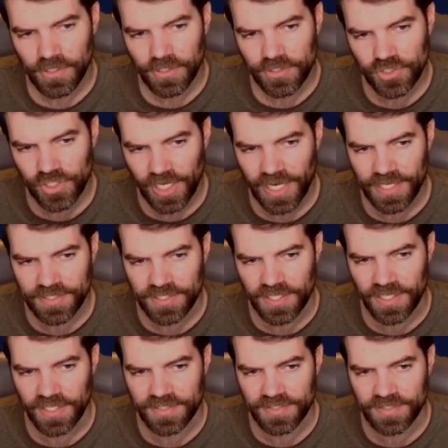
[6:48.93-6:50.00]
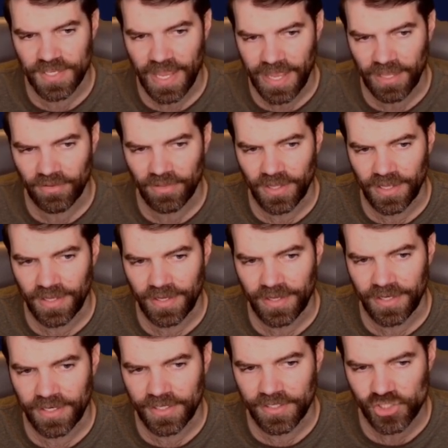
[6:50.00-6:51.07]
She has this
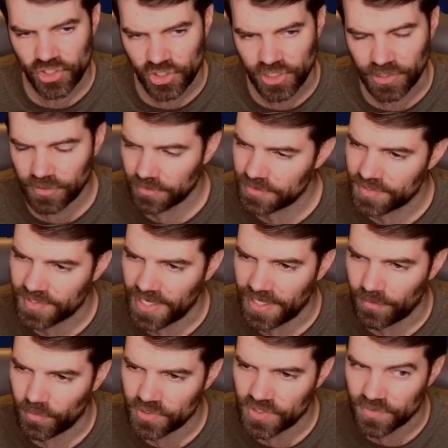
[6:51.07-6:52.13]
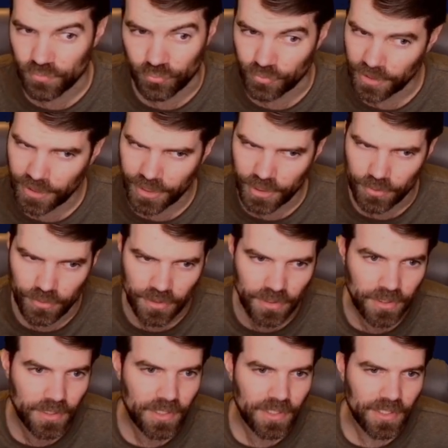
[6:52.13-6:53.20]
allied shield set, which is really cool.
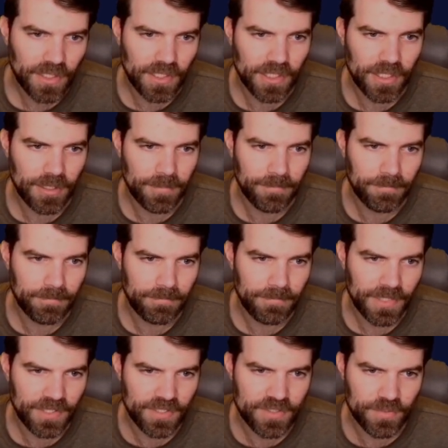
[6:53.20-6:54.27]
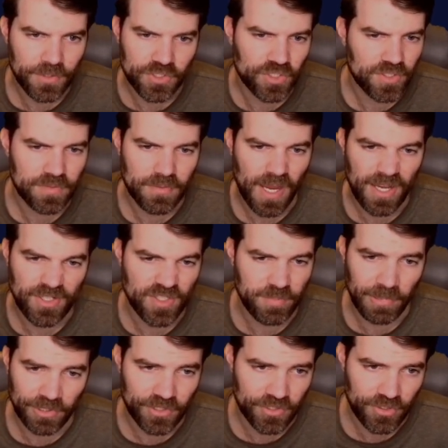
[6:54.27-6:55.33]
And this one's just, I just
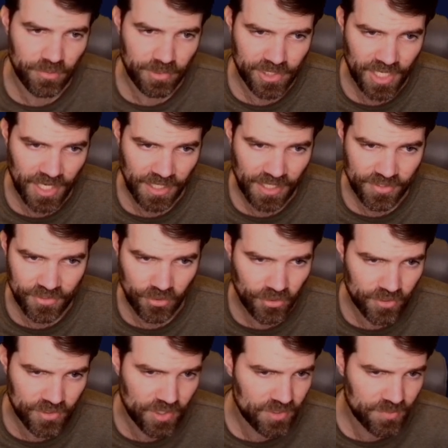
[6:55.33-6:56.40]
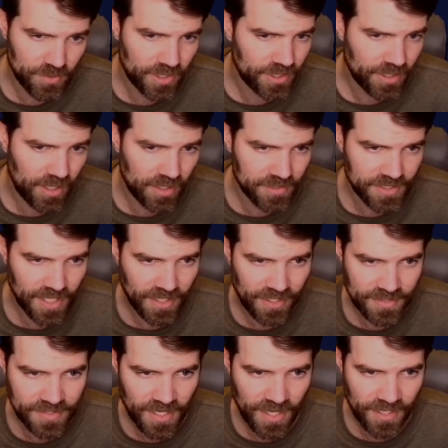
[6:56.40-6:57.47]
built her super tanky. So you can see this one, all tanky
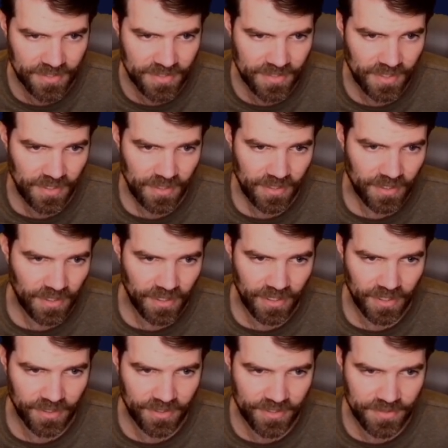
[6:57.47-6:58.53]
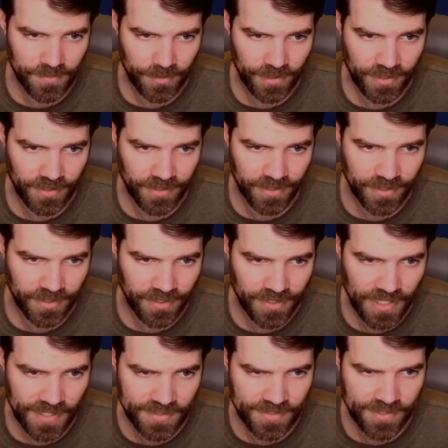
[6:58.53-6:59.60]
stats. This one
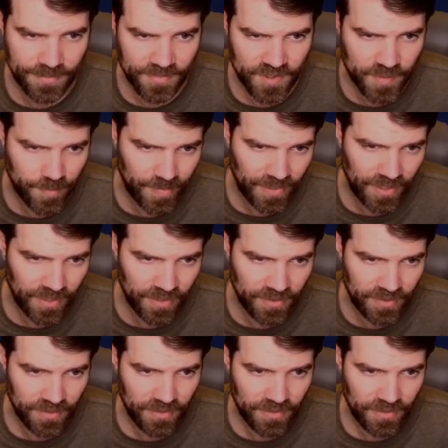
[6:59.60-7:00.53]
has some speed